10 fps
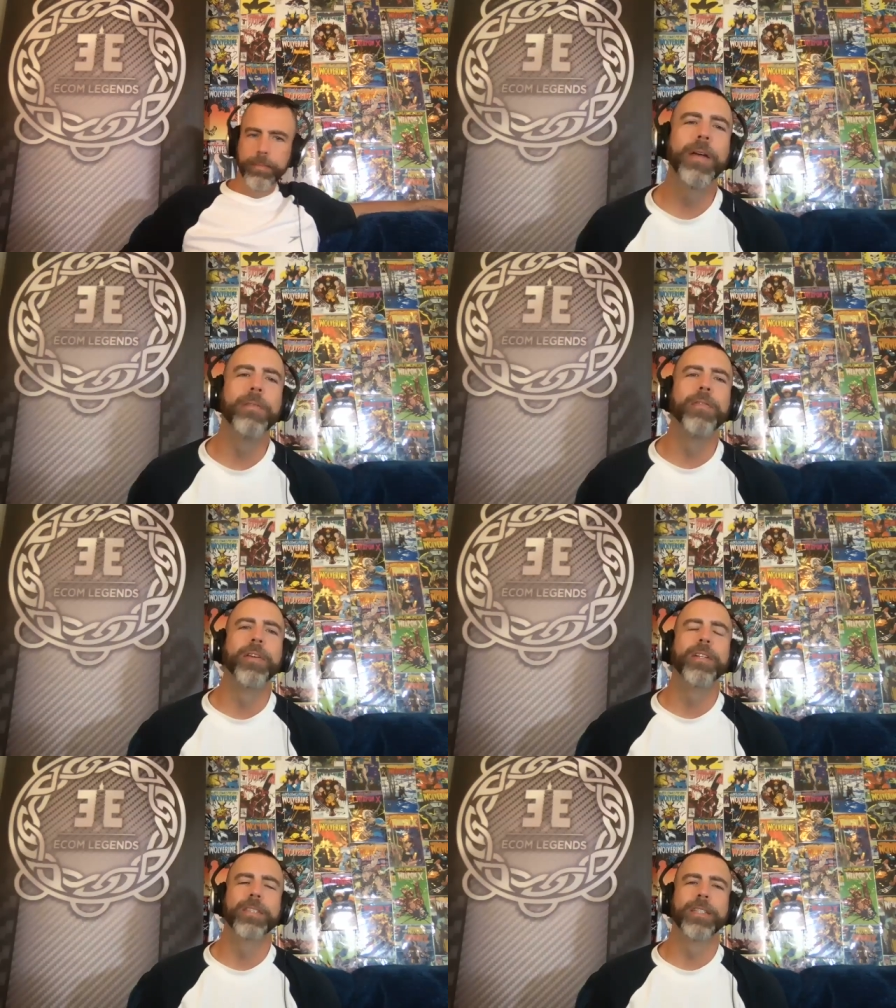that
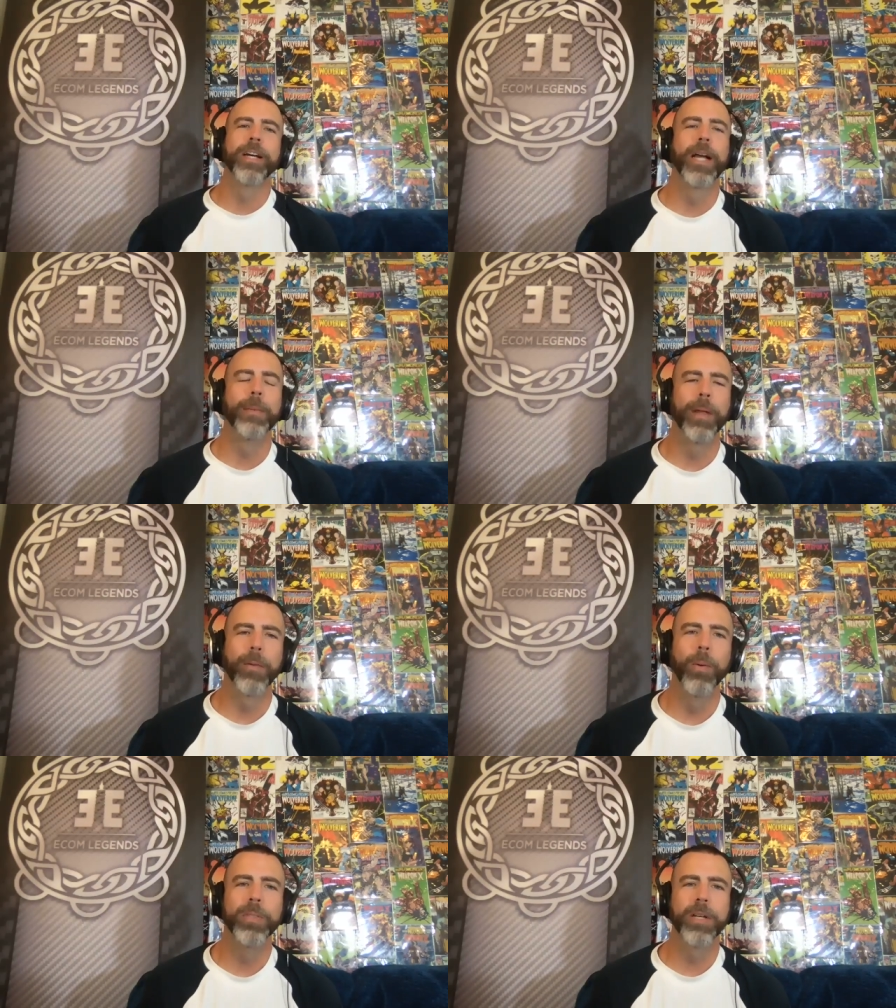feel at the time? Like,
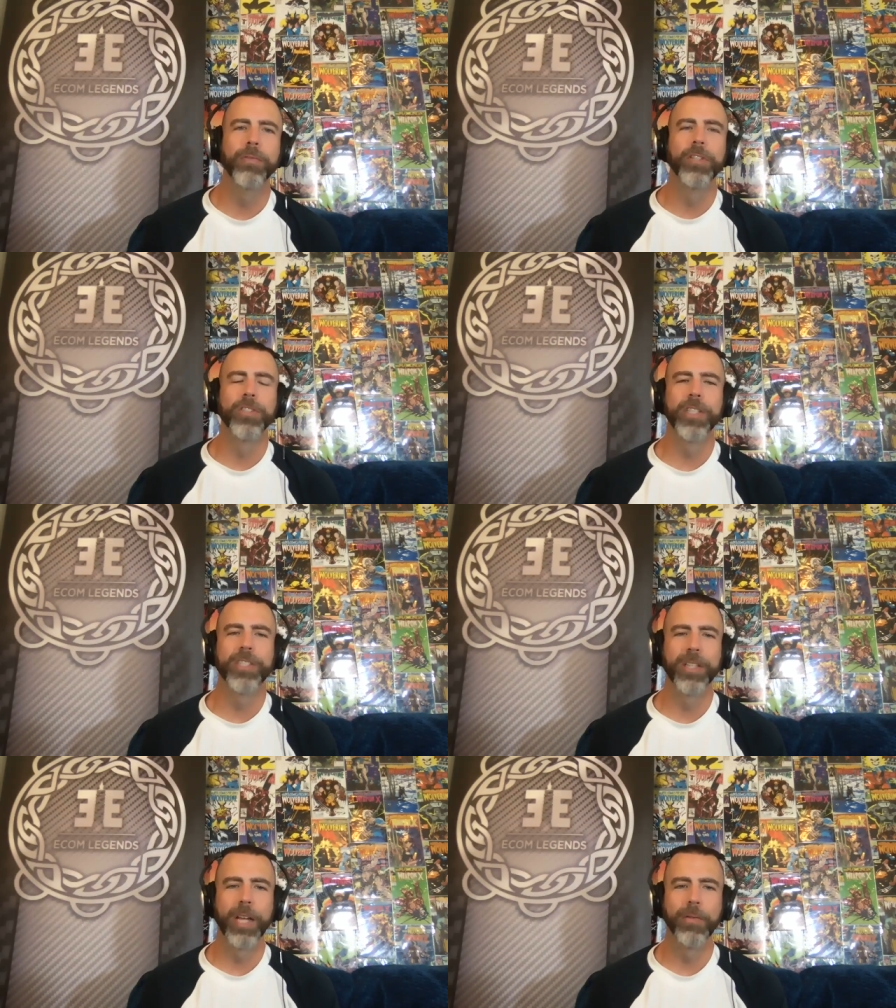what was that
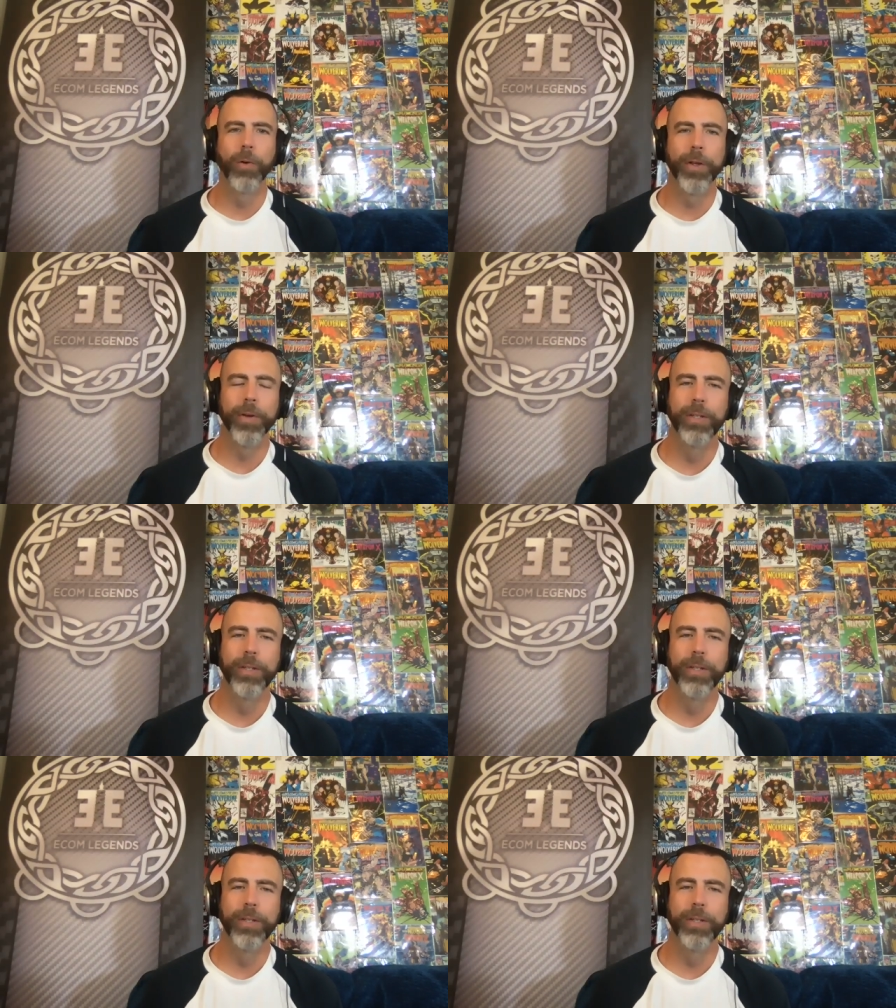frustration like for you?